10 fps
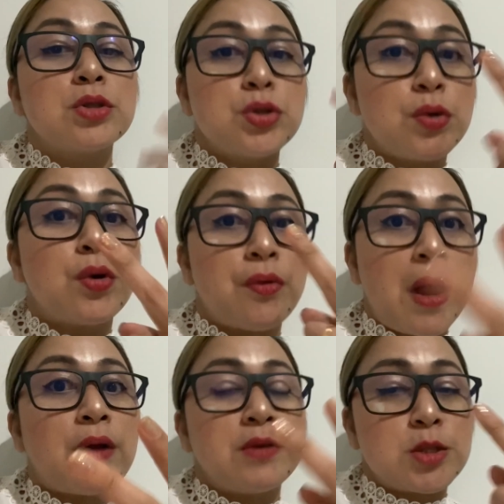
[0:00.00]
two
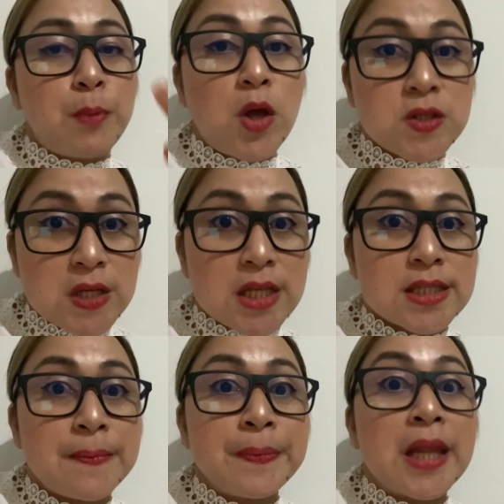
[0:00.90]
correct
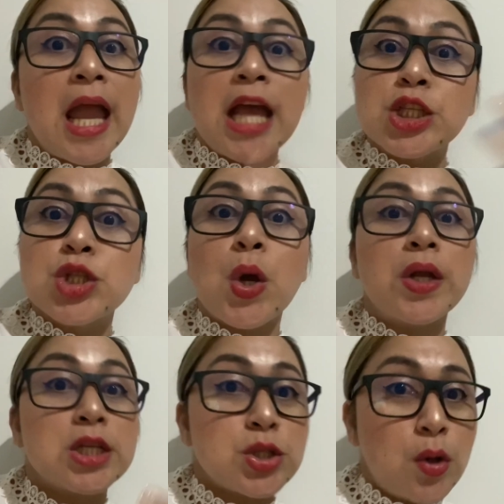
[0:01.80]
responses, and so
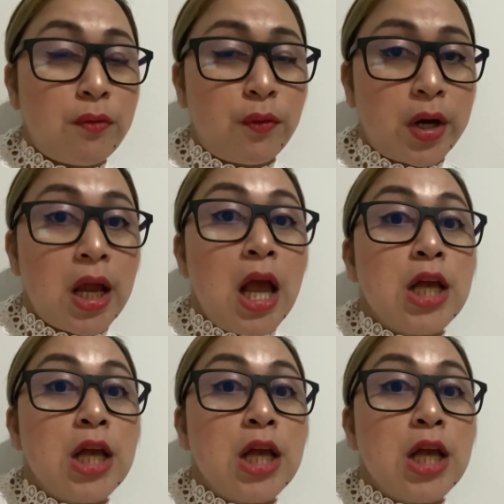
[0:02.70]
on and so forth.